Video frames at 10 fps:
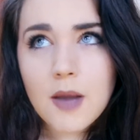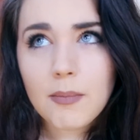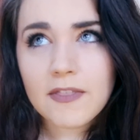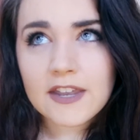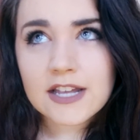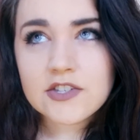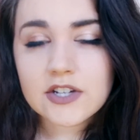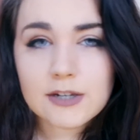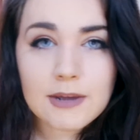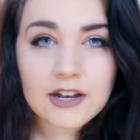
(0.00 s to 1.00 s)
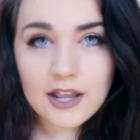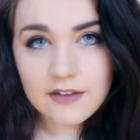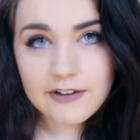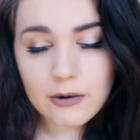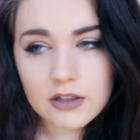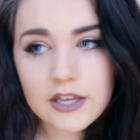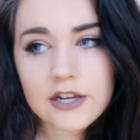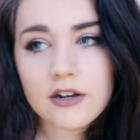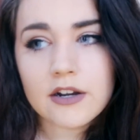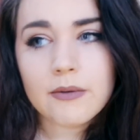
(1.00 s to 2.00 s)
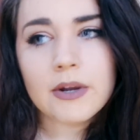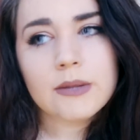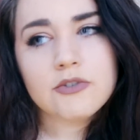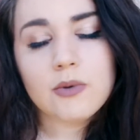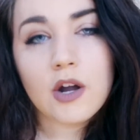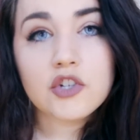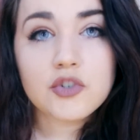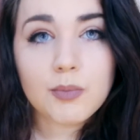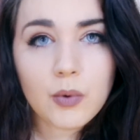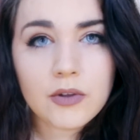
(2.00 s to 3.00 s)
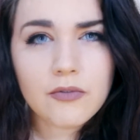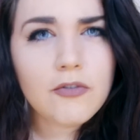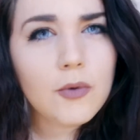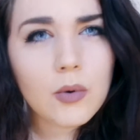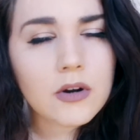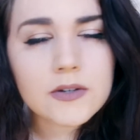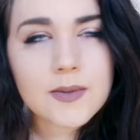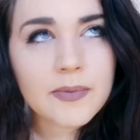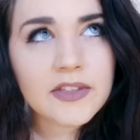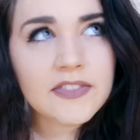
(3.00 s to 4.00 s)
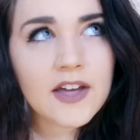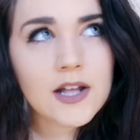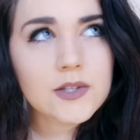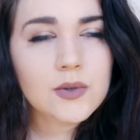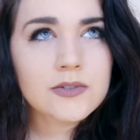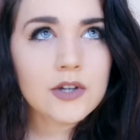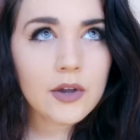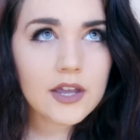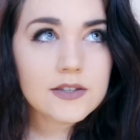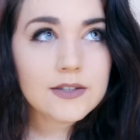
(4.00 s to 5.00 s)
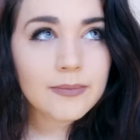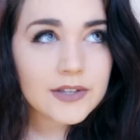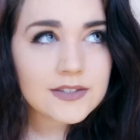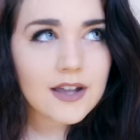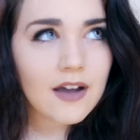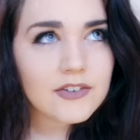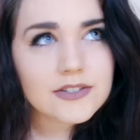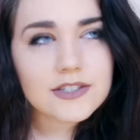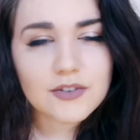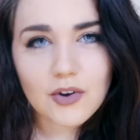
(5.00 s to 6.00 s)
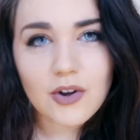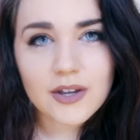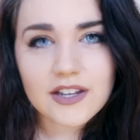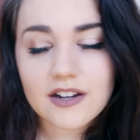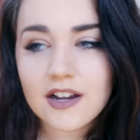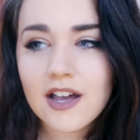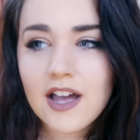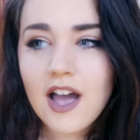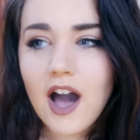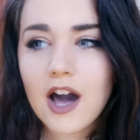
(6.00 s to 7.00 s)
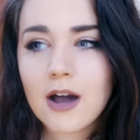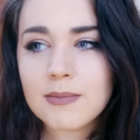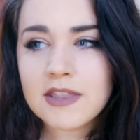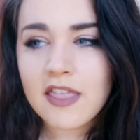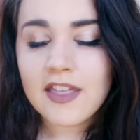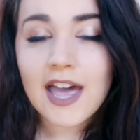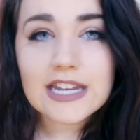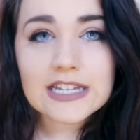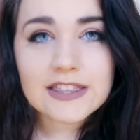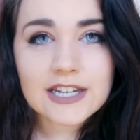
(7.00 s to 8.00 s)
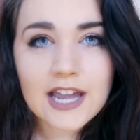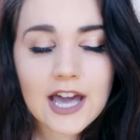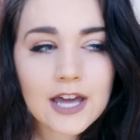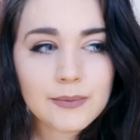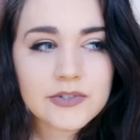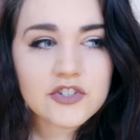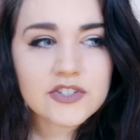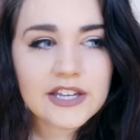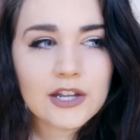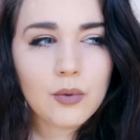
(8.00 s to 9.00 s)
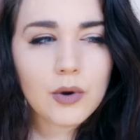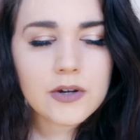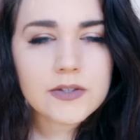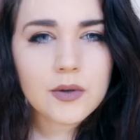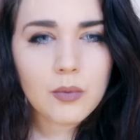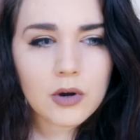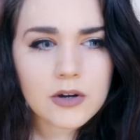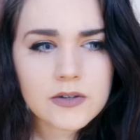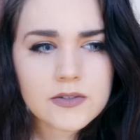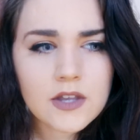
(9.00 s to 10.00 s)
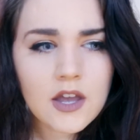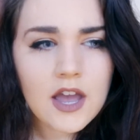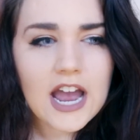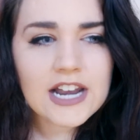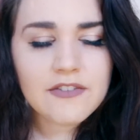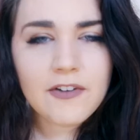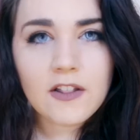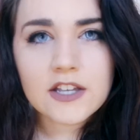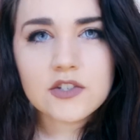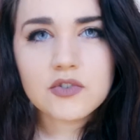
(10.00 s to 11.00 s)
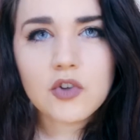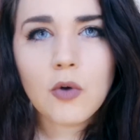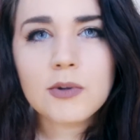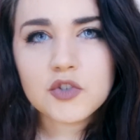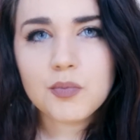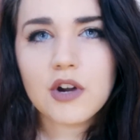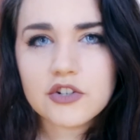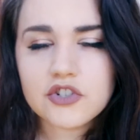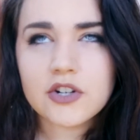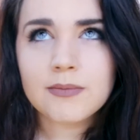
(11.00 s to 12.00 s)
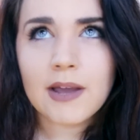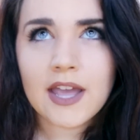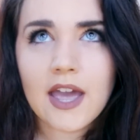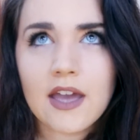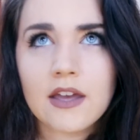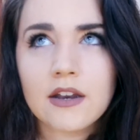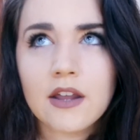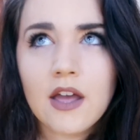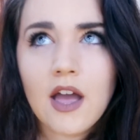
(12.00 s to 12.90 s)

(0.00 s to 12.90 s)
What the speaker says: But then I took it about a half hour later and it went up to 100.4 or something like that. So I was like, okay, something's obviously wrong here. And then the headache that I had was just getting worse and worse. And it felt like so much pressure in my head.